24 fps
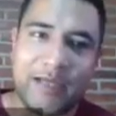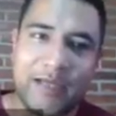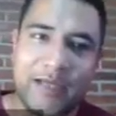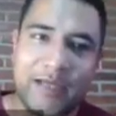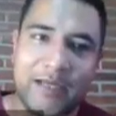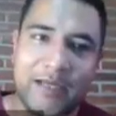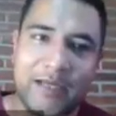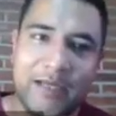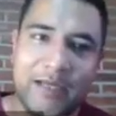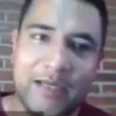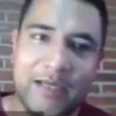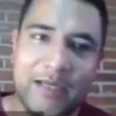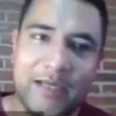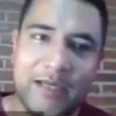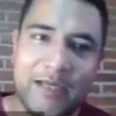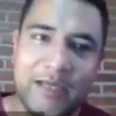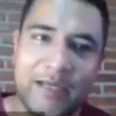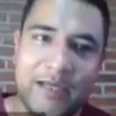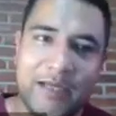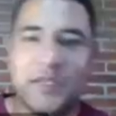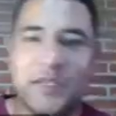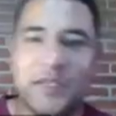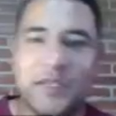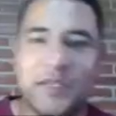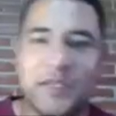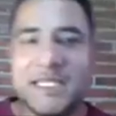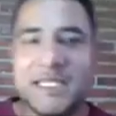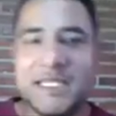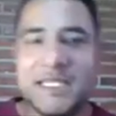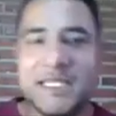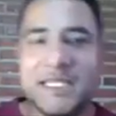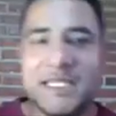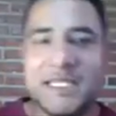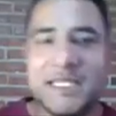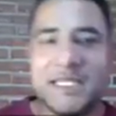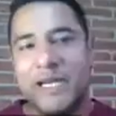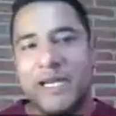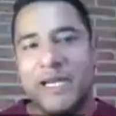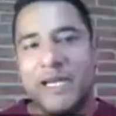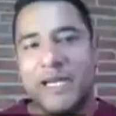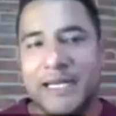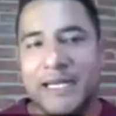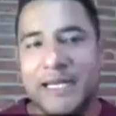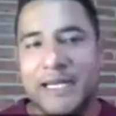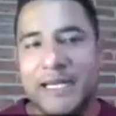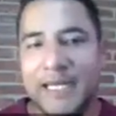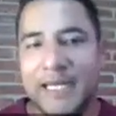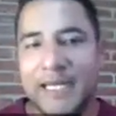Okay, so this is the
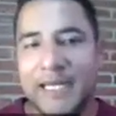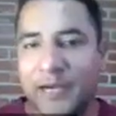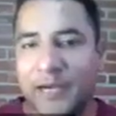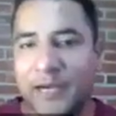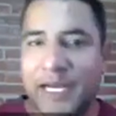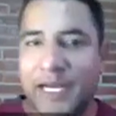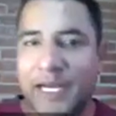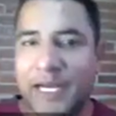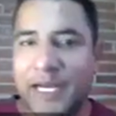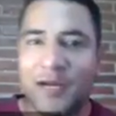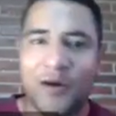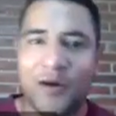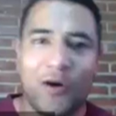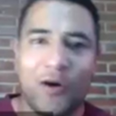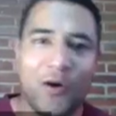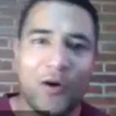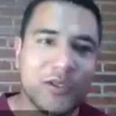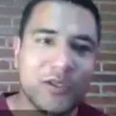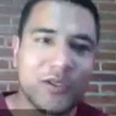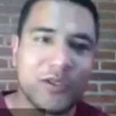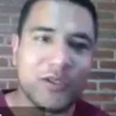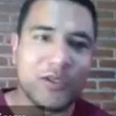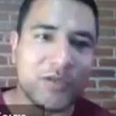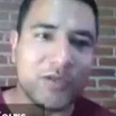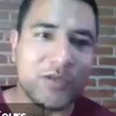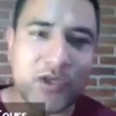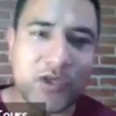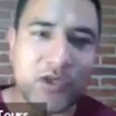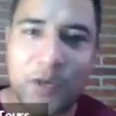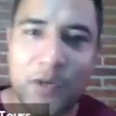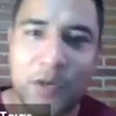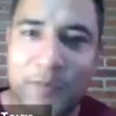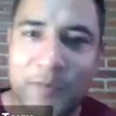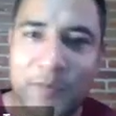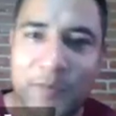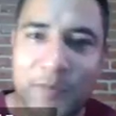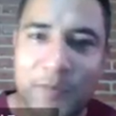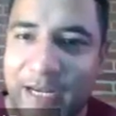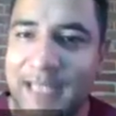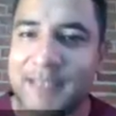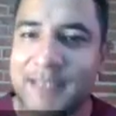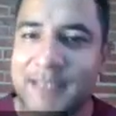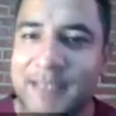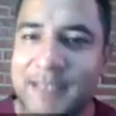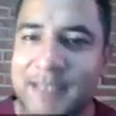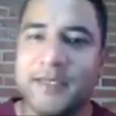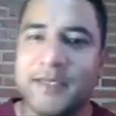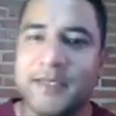Mesoamerican area under the Tropic of
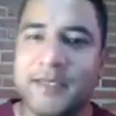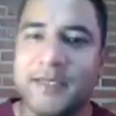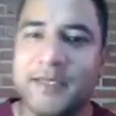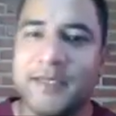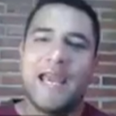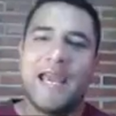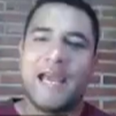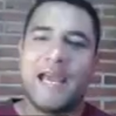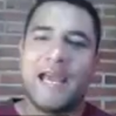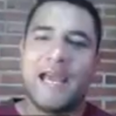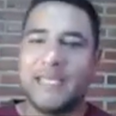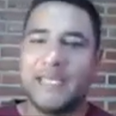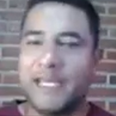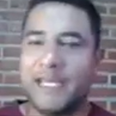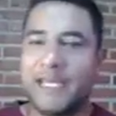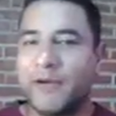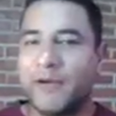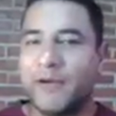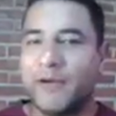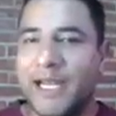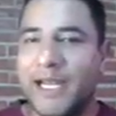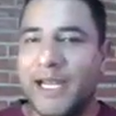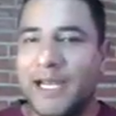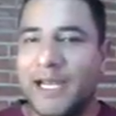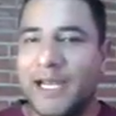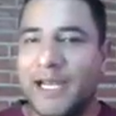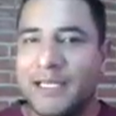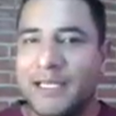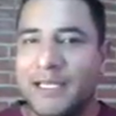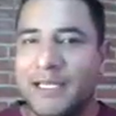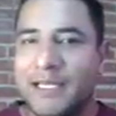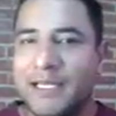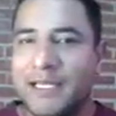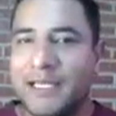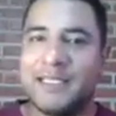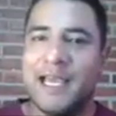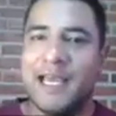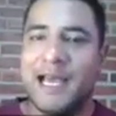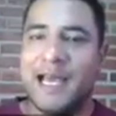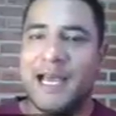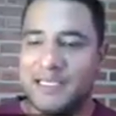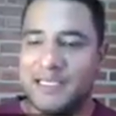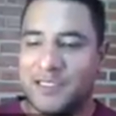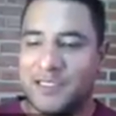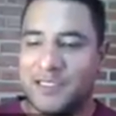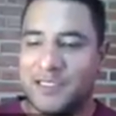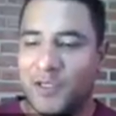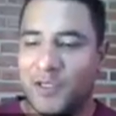Cancer, an area that
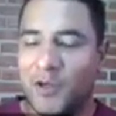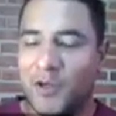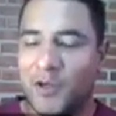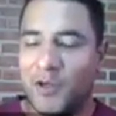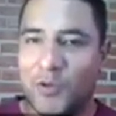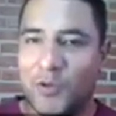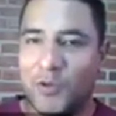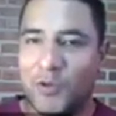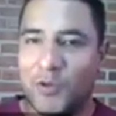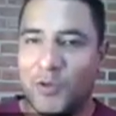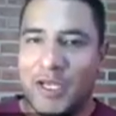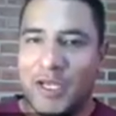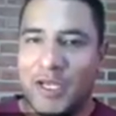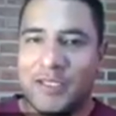has no